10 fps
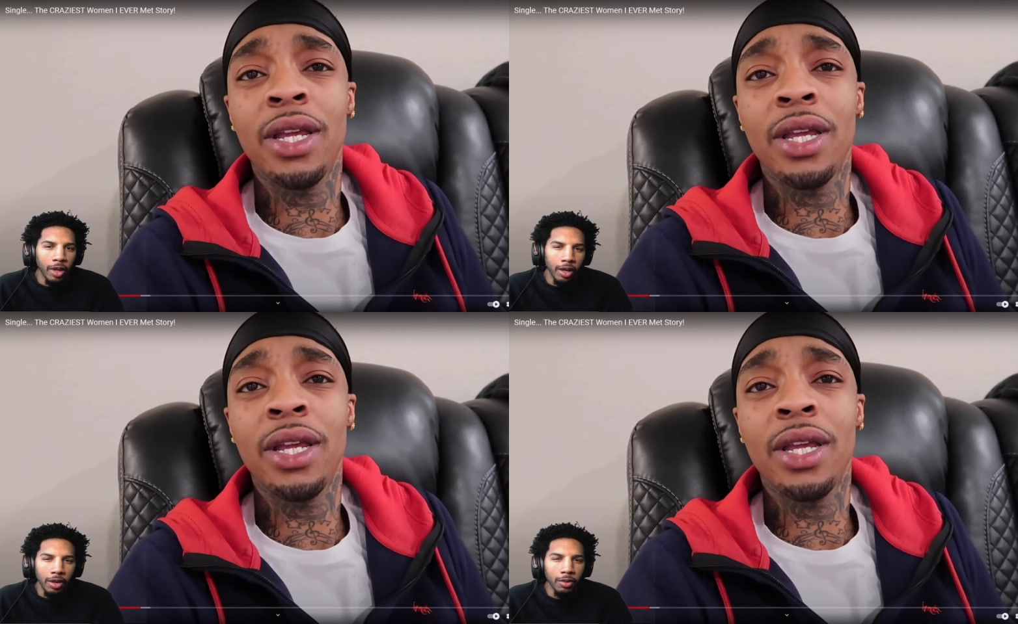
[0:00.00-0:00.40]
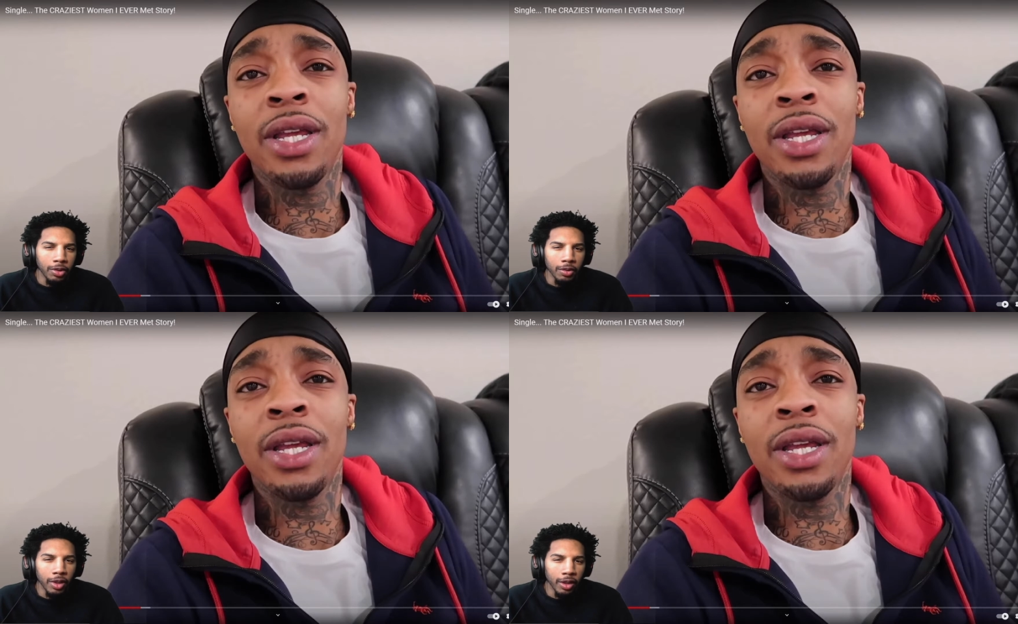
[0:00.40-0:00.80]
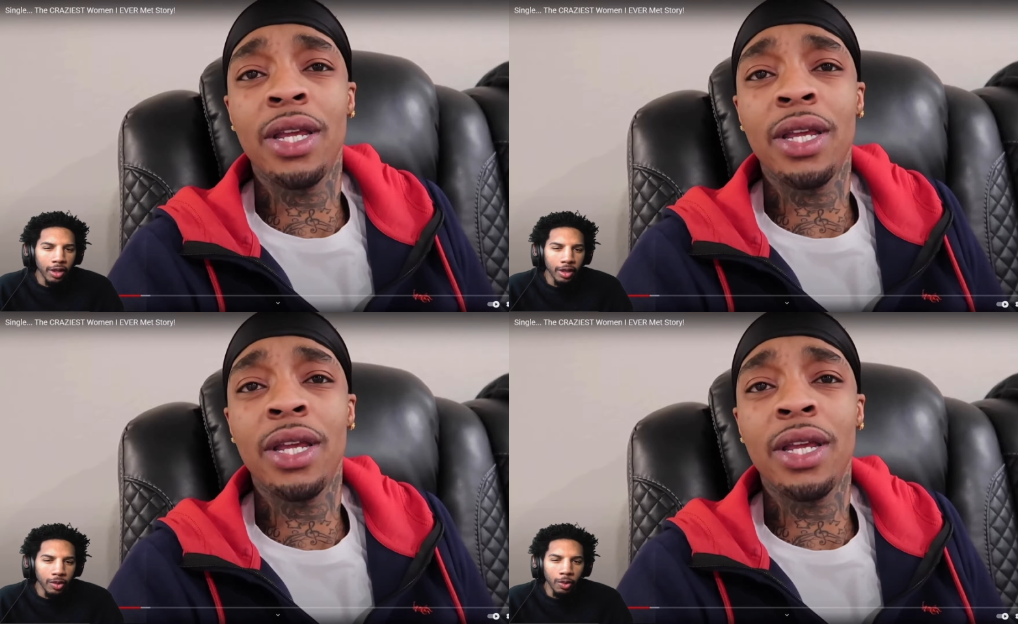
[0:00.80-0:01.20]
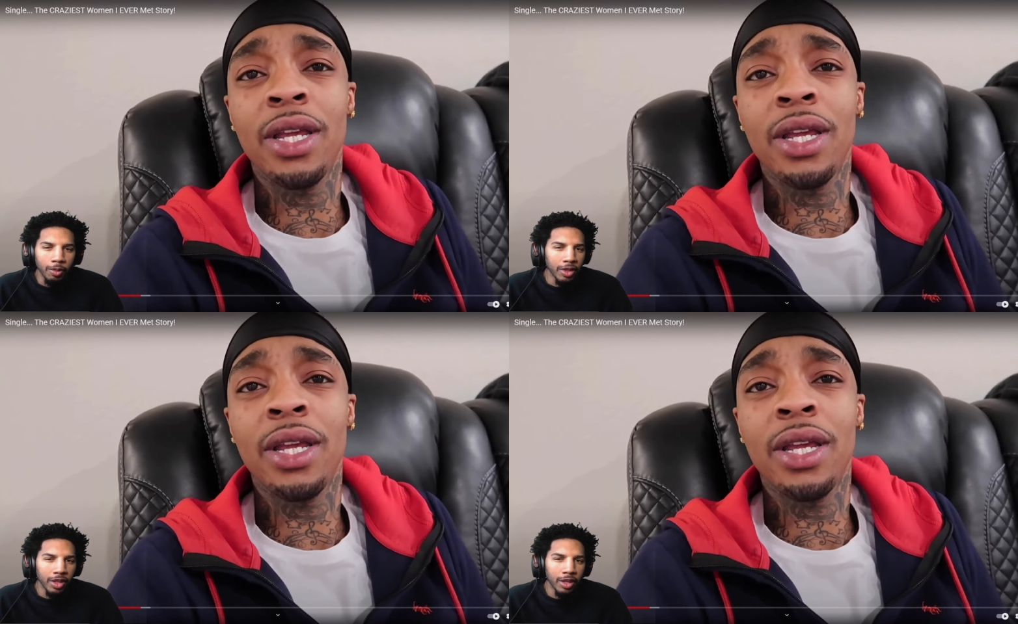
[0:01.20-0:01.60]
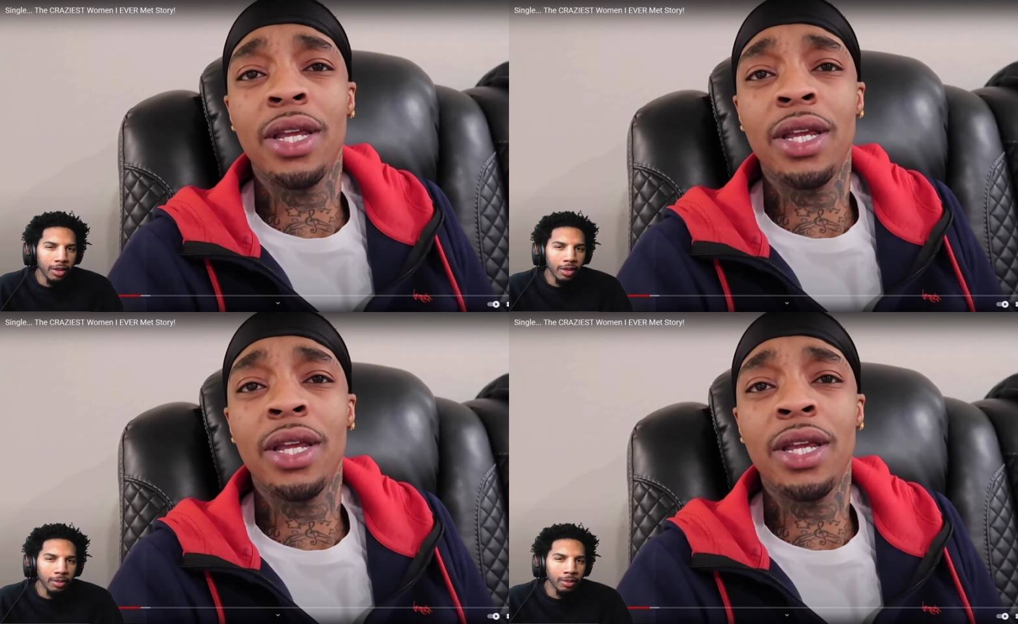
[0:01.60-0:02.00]
Speaker 1: that don't do nothing because a woman said
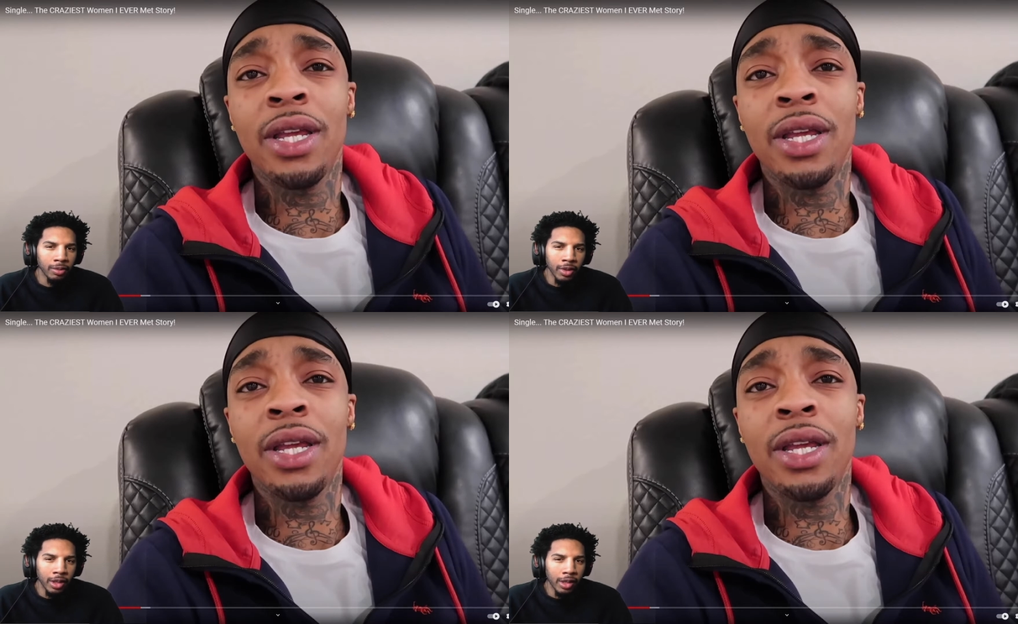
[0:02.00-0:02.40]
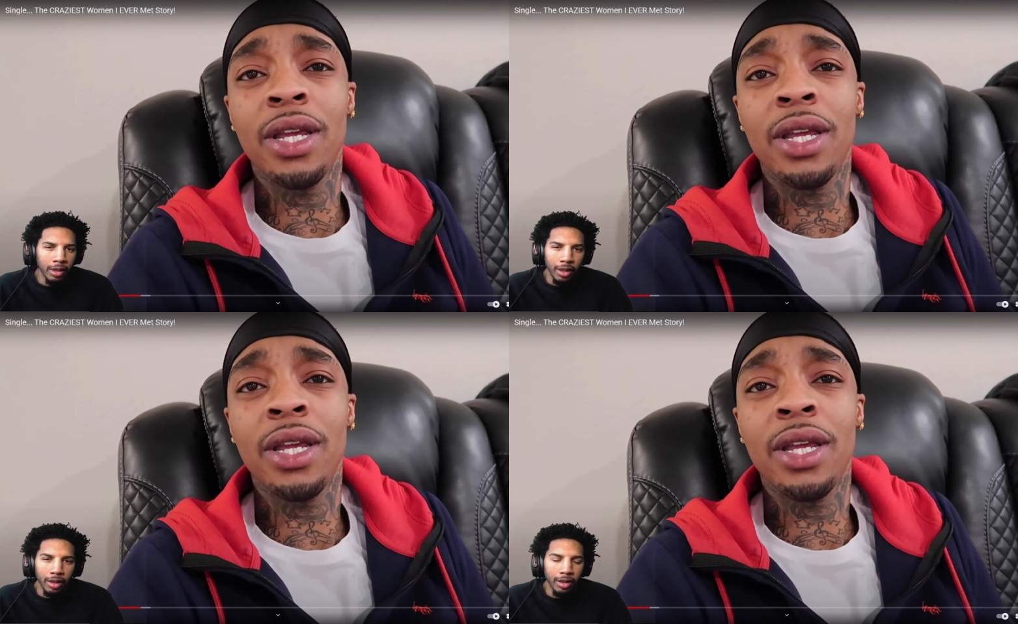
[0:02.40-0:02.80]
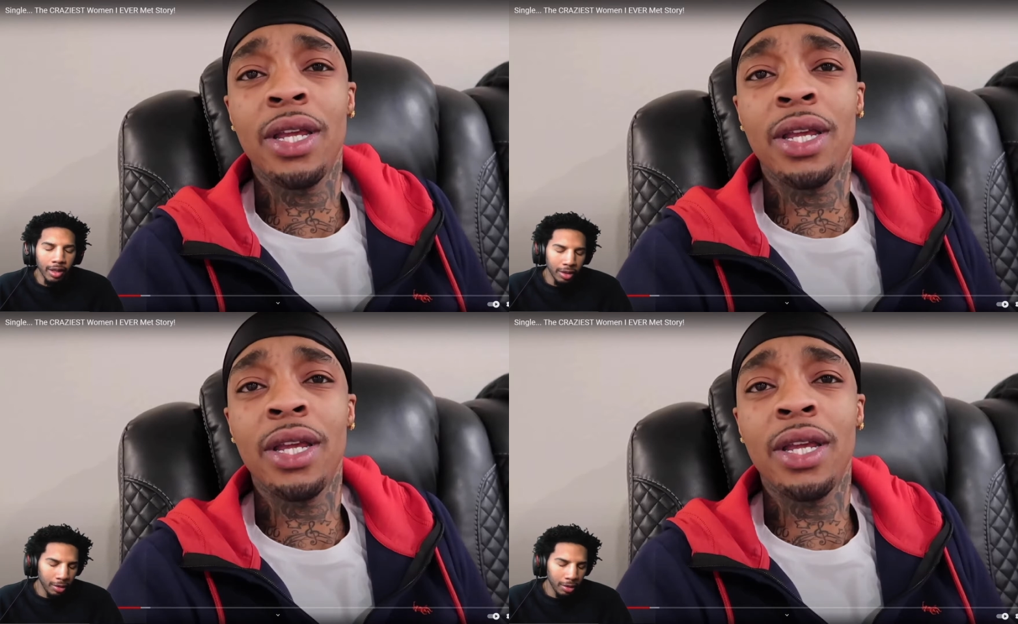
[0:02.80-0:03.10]
something. Like, that's